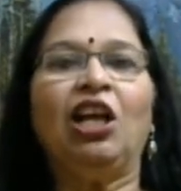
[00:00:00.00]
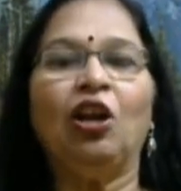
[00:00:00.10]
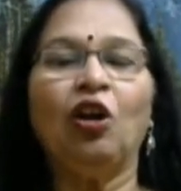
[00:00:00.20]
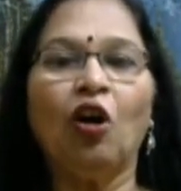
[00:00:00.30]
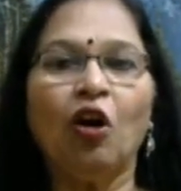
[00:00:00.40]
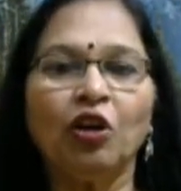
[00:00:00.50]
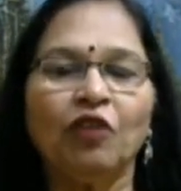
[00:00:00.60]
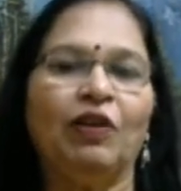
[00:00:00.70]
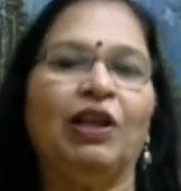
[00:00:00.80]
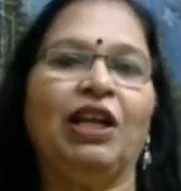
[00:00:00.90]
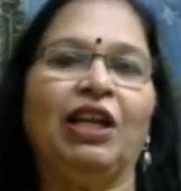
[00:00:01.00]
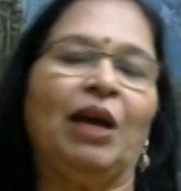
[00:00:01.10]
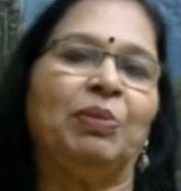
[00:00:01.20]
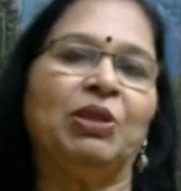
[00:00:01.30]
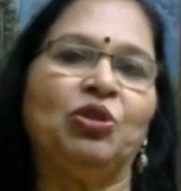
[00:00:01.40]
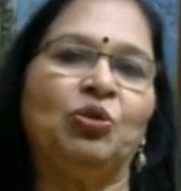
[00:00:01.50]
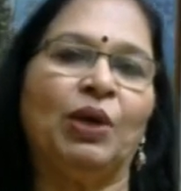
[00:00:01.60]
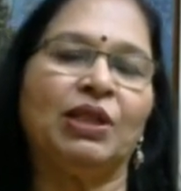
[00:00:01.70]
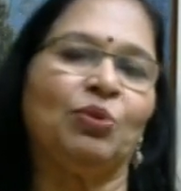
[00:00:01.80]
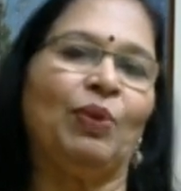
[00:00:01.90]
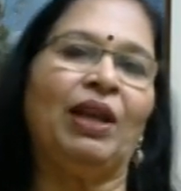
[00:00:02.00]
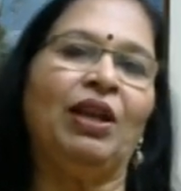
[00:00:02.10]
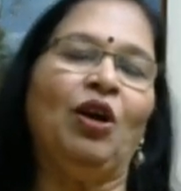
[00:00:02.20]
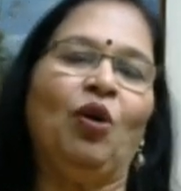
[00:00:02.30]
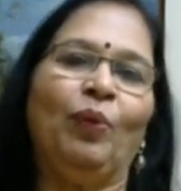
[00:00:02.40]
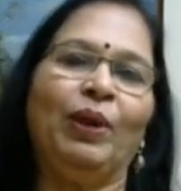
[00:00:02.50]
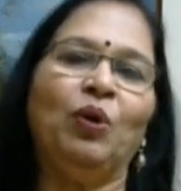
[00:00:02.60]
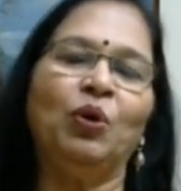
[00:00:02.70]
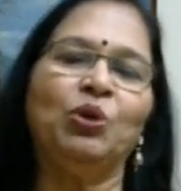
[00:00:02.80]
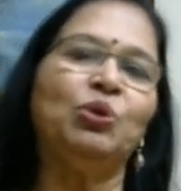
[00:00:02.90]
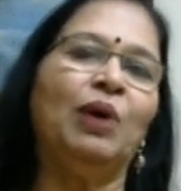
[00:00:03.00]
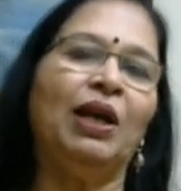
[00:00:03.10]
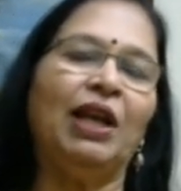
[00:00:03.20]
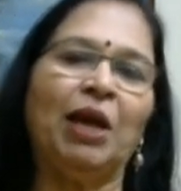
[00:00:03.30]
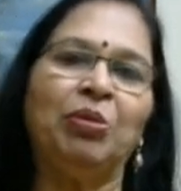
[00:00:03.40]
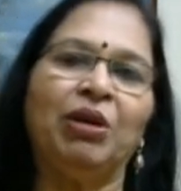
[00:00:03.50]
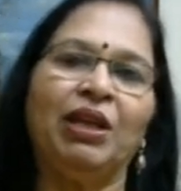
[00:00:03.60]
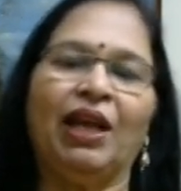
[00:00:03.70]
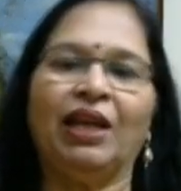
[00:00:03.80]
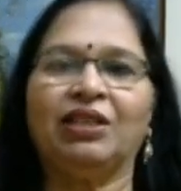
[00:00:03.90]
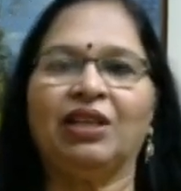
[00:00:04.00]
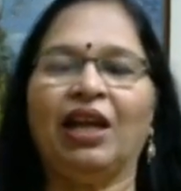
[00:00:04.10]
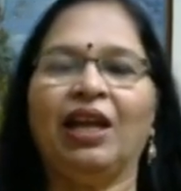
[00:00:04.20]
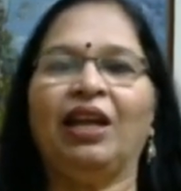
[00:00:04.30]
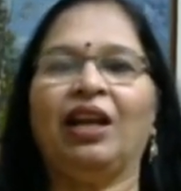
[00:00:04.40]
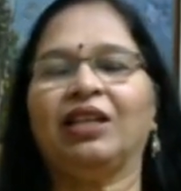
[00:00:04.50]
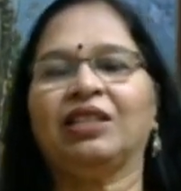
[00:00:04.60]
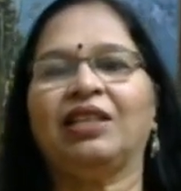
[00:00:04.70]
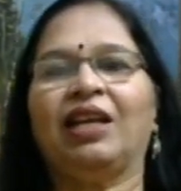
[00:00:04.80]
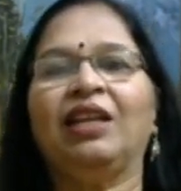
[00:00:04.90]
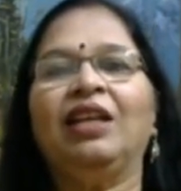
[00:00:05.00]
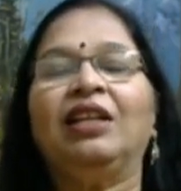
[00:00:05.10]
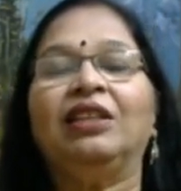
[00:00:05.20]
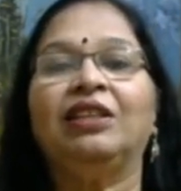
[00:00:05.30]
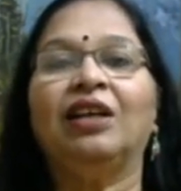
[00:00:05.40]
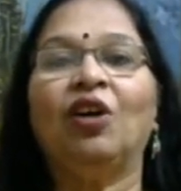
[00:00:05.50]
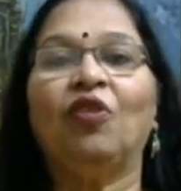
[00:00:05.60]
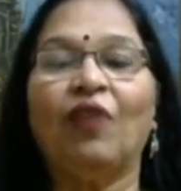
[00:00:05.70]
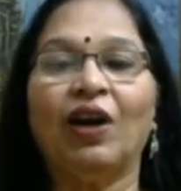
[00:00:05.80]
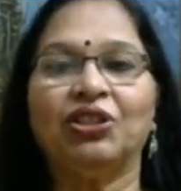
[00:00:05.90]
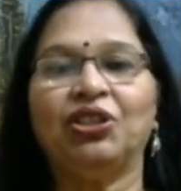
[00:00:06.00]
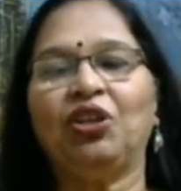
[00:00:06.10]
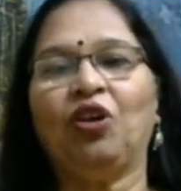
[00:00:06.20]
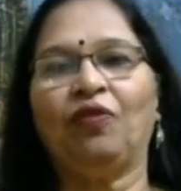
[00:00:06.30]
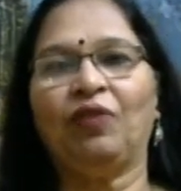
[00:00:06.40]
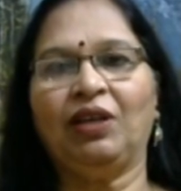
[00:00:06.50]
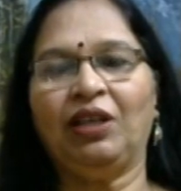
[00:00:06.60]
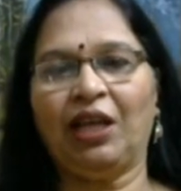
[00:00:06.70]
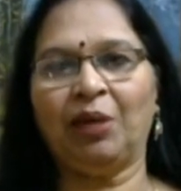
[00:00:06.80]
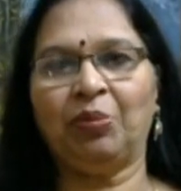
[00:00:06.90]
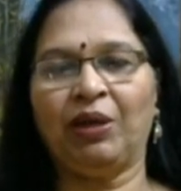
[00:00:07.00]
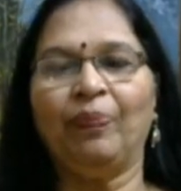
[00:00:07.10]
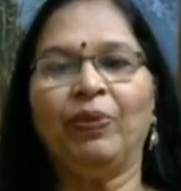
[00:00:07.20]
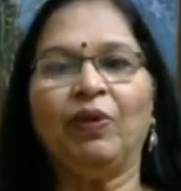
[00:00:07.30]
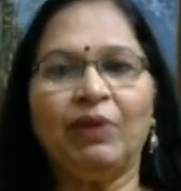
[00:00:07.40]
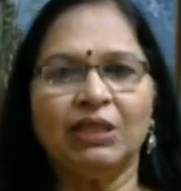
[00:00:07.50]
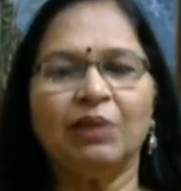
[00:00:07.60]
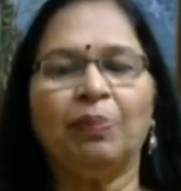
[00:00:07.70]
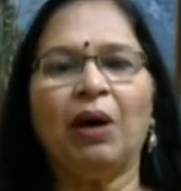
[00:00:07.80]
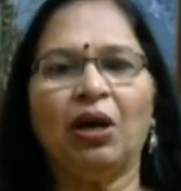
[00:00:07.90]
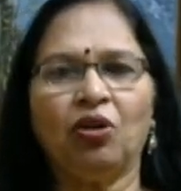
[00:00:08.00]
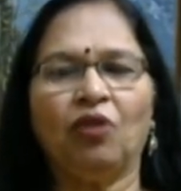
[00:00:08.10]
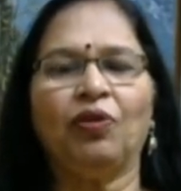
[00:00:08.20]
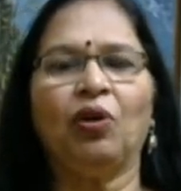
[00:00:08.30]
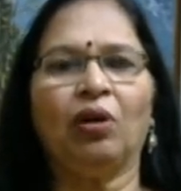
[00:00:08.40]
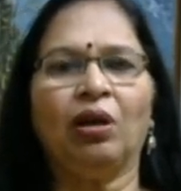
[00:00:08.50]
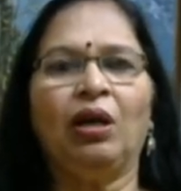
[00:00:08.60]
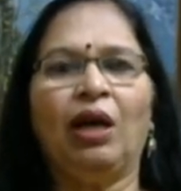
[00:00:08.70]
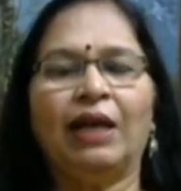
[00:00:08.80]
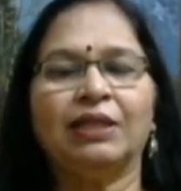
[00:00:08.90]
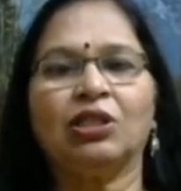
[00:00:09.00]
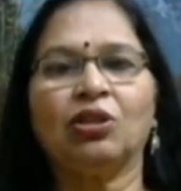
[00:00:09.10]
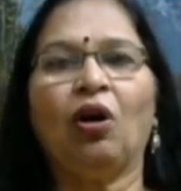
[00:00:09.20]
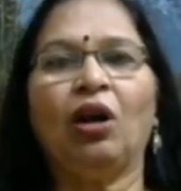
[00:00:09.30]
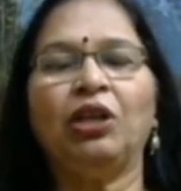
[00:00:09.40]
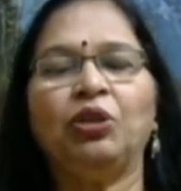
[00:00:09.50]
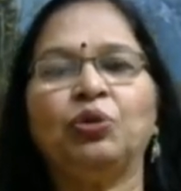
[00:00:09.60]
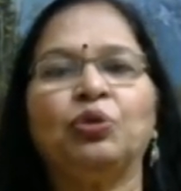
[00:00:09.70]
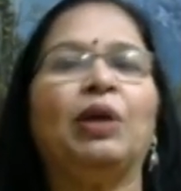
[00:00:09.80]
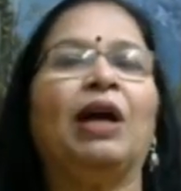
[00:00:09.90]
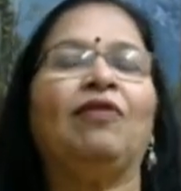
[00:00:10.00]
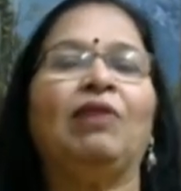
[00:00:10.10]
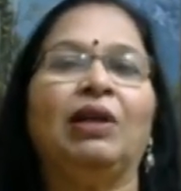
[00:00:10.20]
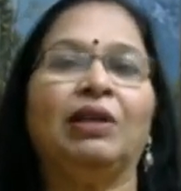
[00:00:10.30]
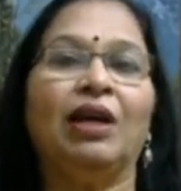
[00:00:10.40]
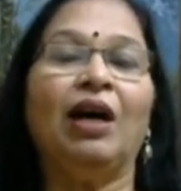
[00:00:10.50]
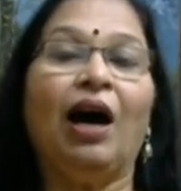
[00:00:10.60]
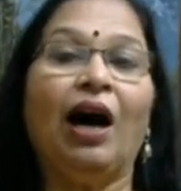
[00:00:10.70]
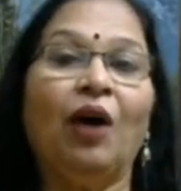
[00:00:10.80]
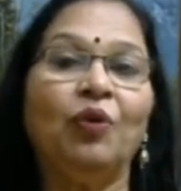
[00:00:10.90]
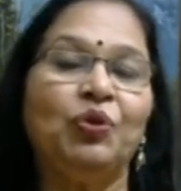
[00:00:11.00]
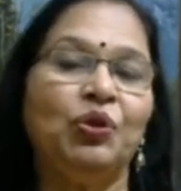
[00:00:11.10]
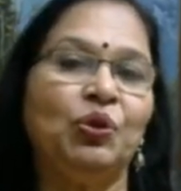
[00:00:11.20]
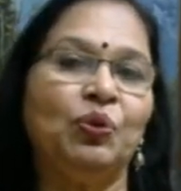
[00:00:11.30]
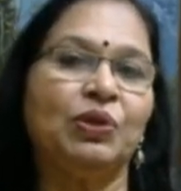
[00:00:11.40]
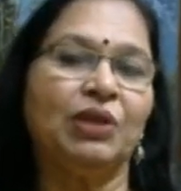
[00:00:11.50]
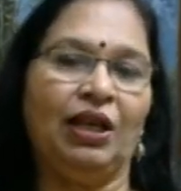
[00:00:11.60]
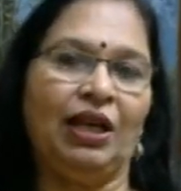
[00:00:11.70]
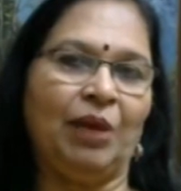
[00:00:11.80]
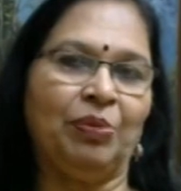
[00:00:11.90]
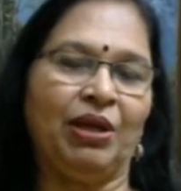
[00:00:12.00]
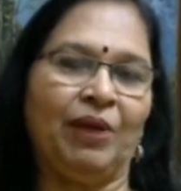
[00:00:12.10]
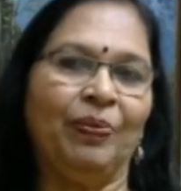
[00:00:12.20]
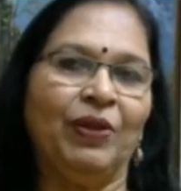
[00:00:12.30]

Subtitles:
A lot of learning happens to us when we go to a library and try and understand the functioning of a library, which is a part of your, as a scholar, you should have learned how to use a library.